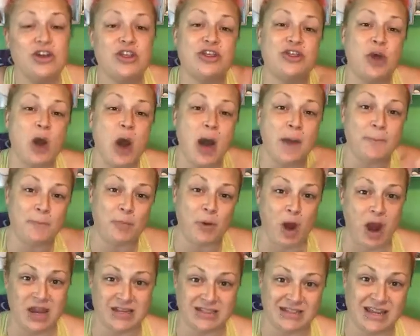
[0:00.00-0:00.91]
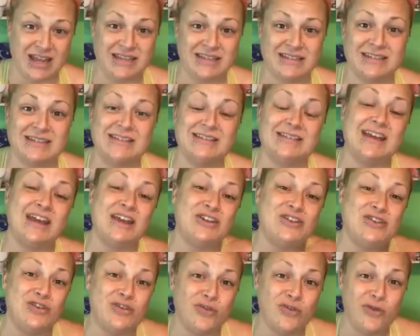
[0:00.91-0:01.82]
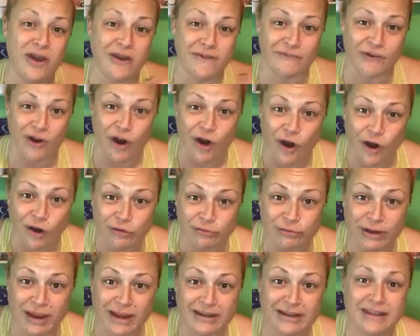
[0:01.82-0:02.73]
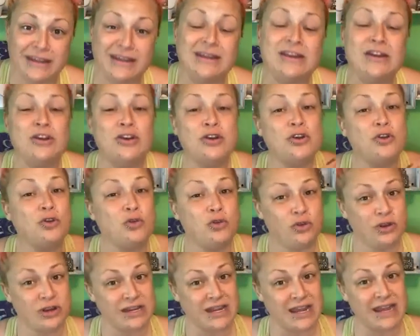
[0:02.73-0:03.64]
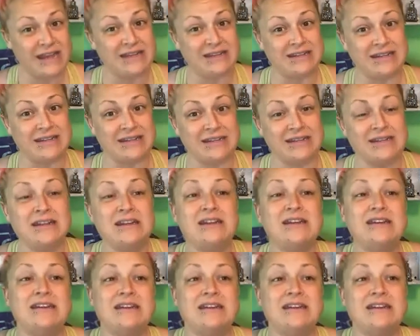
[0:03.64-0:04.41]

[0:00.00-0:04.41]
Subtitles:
thought processes that you have already created